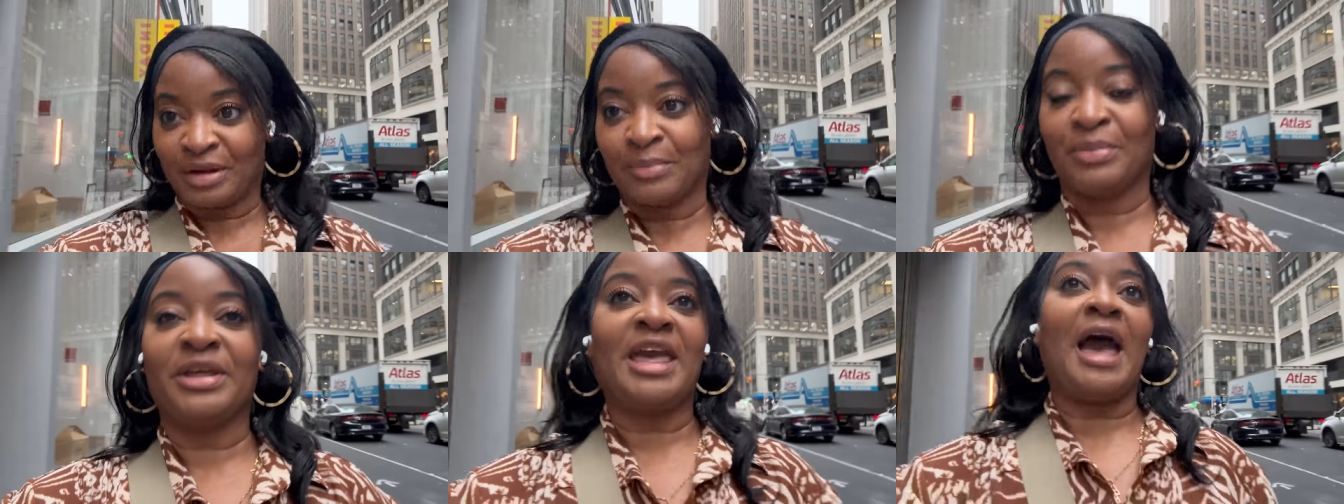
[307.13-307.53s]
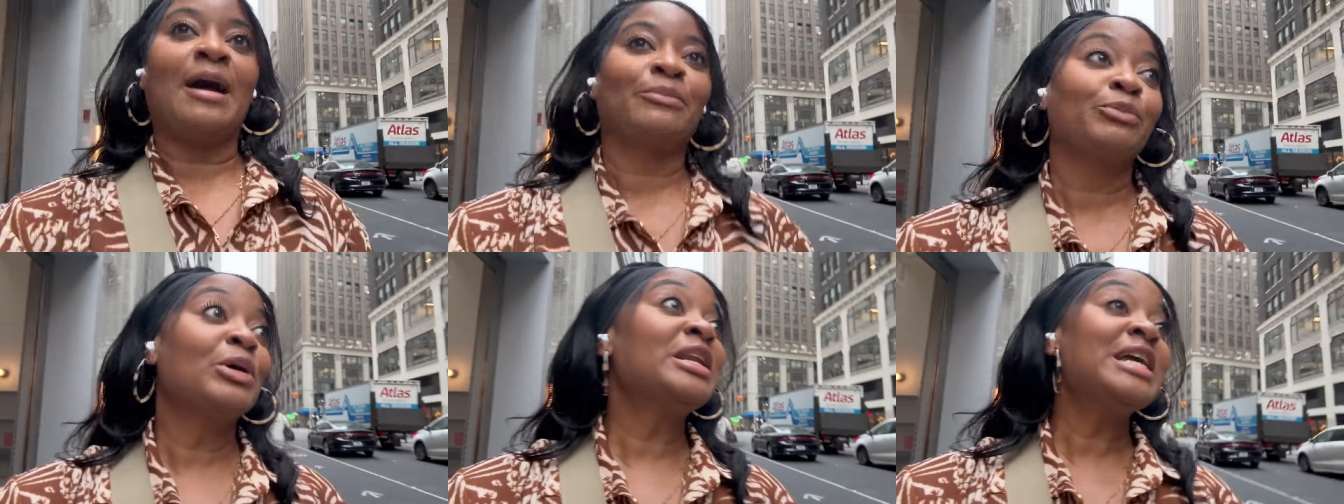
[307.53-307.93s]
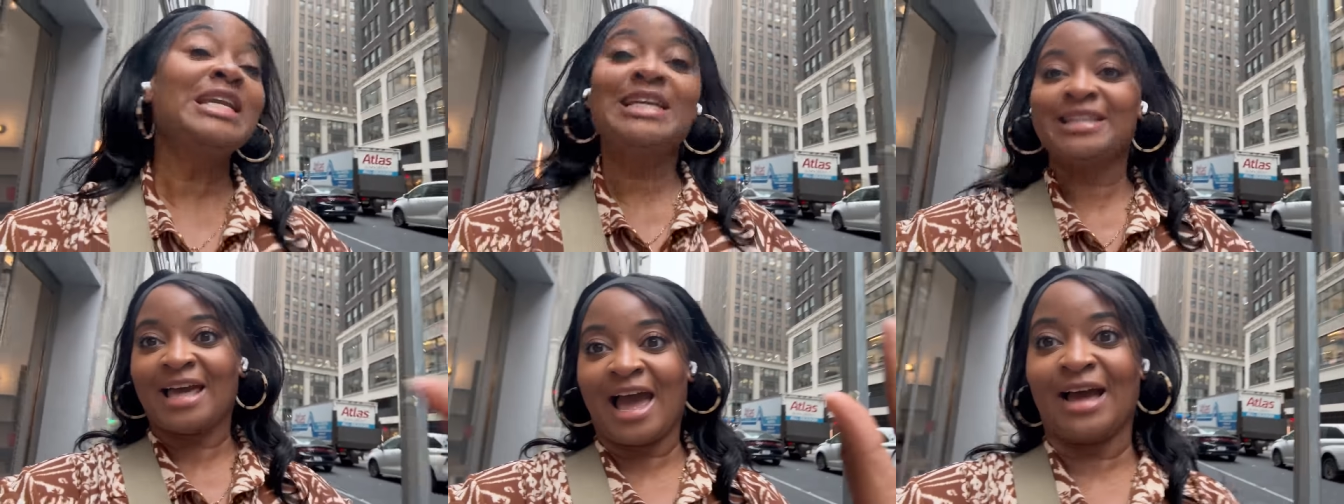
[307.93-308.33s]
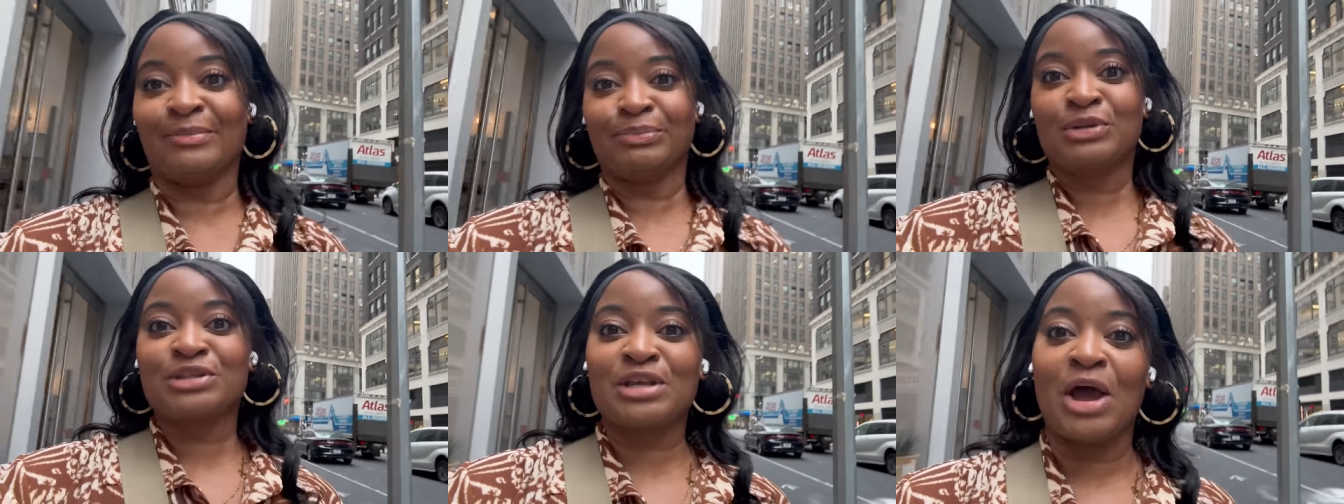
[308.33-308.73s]
But yeah, we're nearly there.
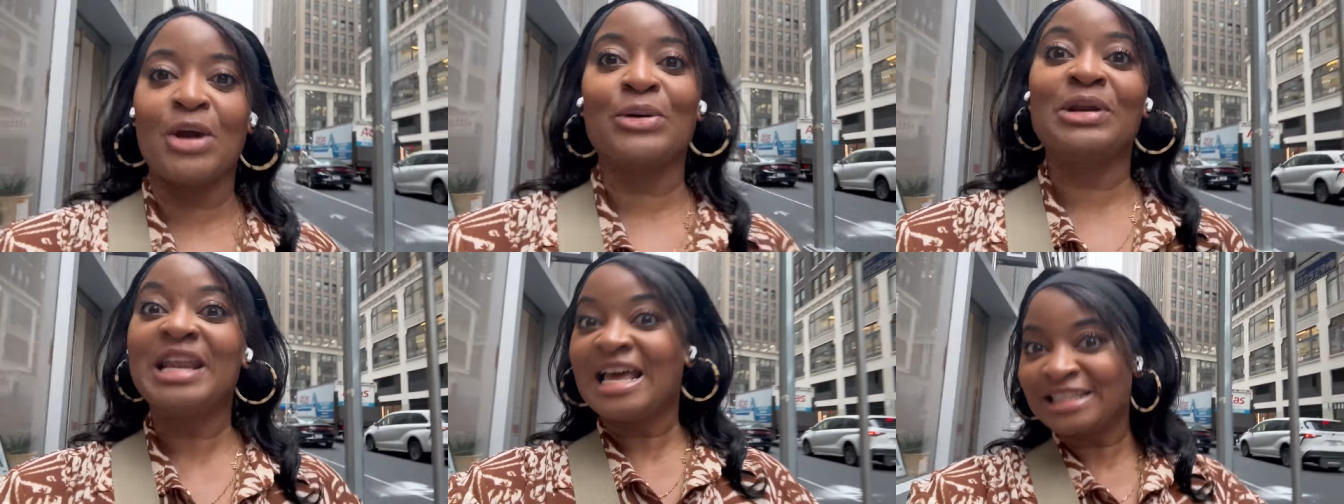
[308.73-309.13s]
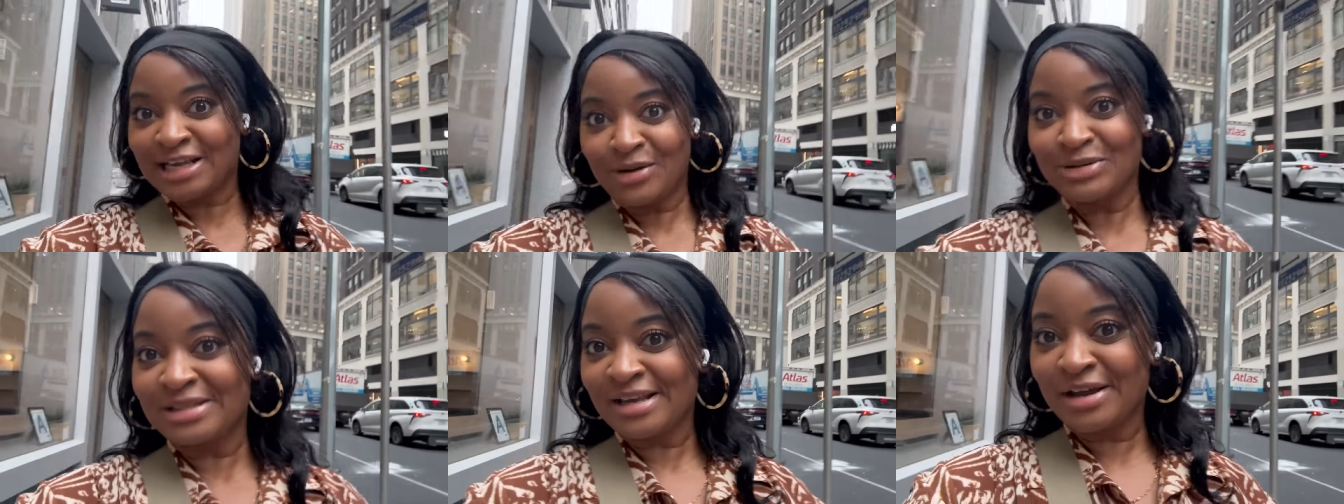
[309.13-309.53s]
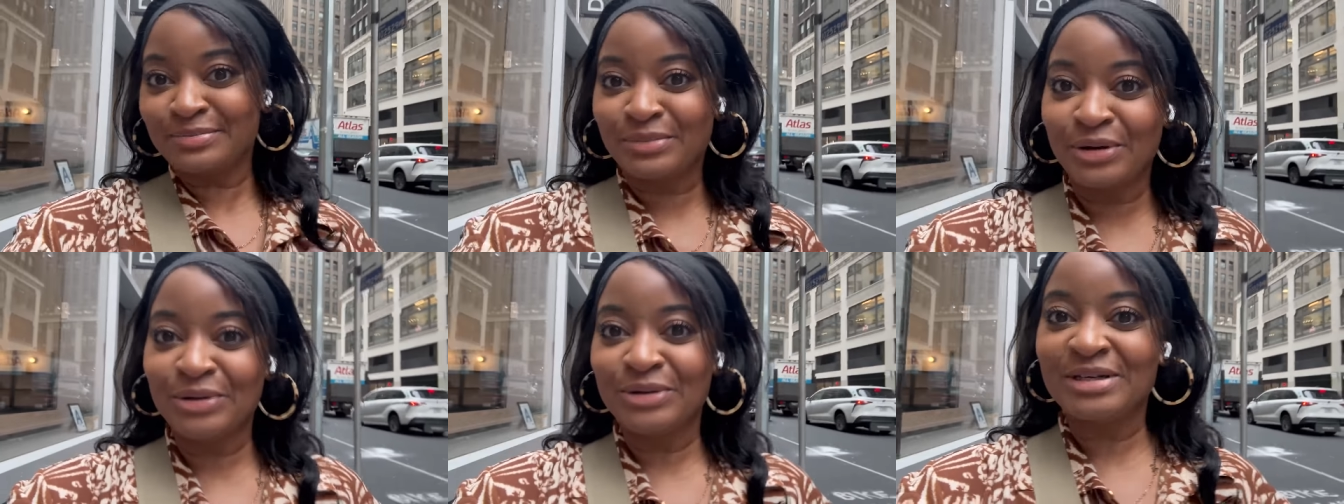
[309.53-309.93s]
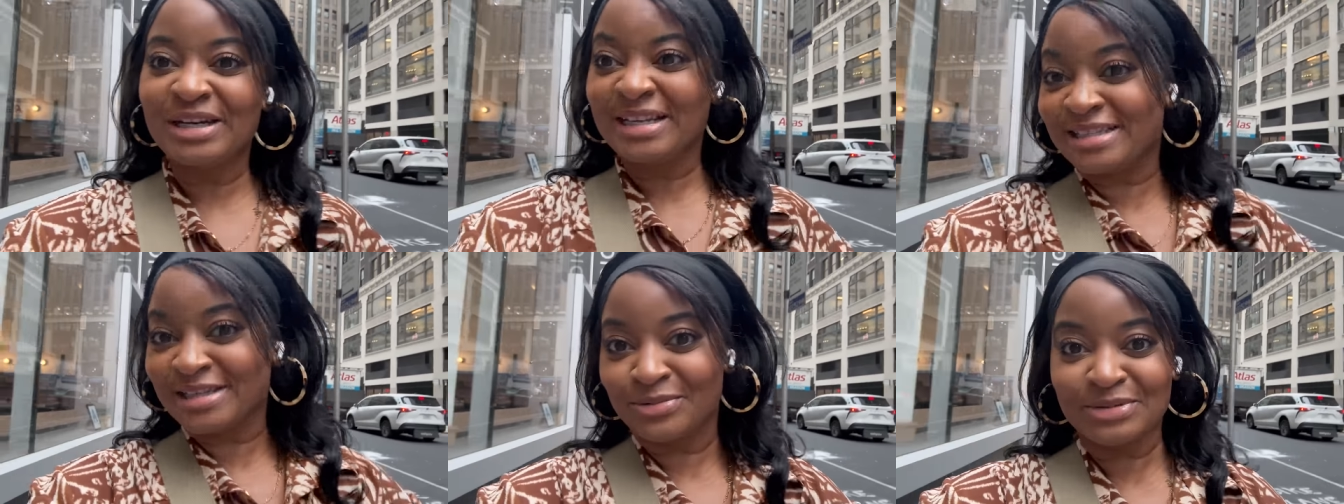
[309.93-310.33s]
So let's go inside mood
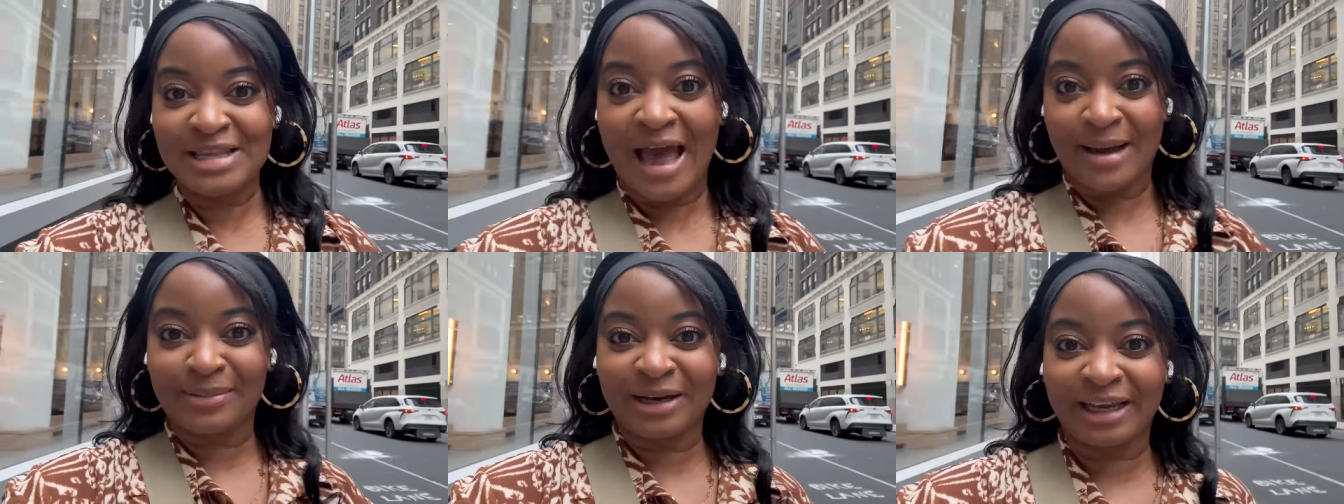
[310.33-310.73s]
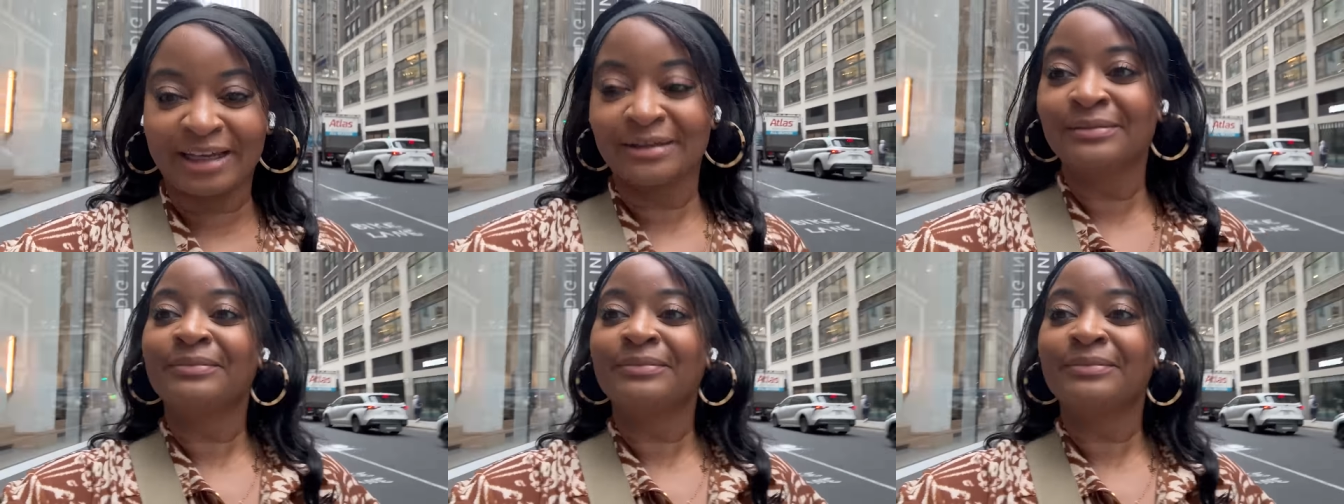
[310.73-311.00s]
and see what's happening.